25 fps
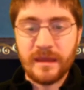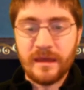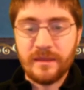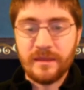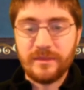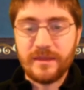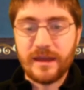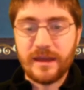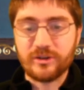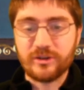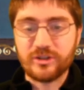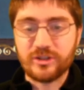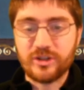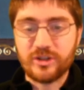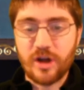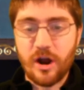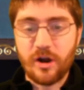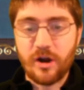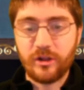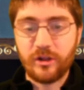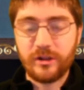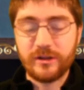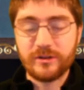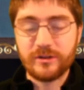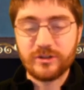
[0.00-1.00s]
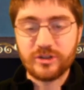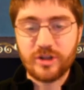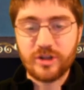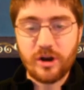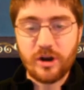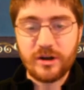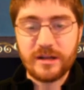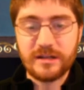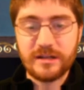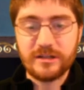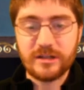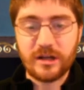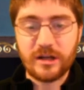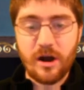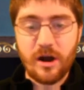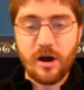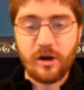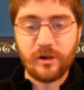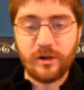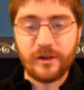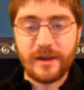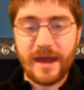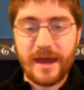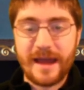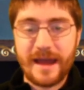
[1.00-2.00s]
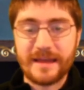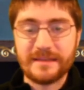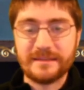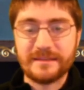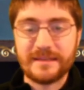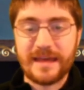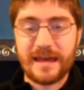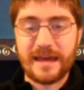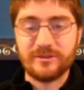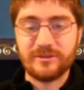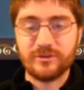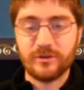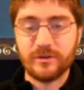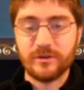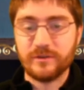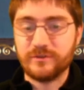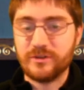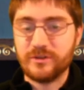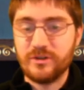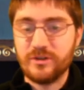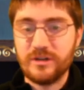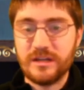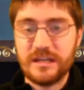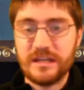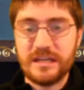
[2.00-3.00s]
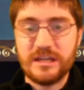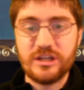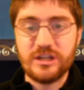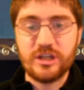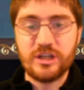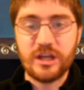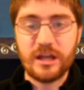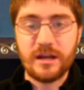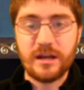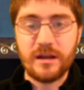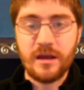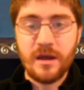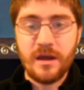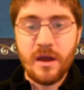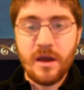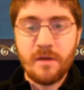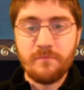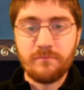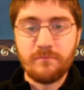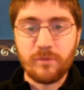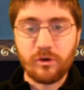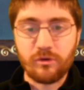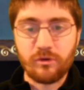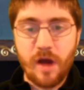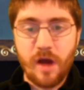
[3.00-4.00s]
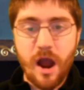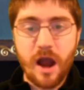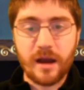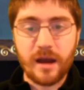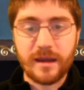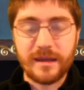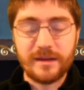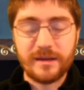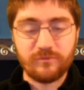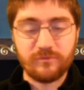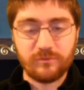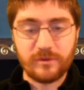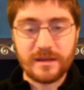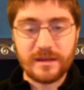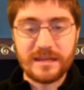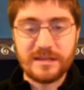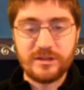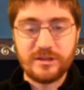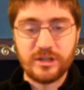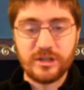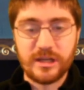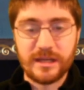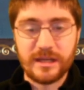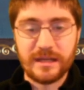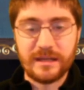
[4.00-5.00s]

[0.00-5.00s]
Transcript: They are starting to colonize that sort of Tunisian, Moroccan region.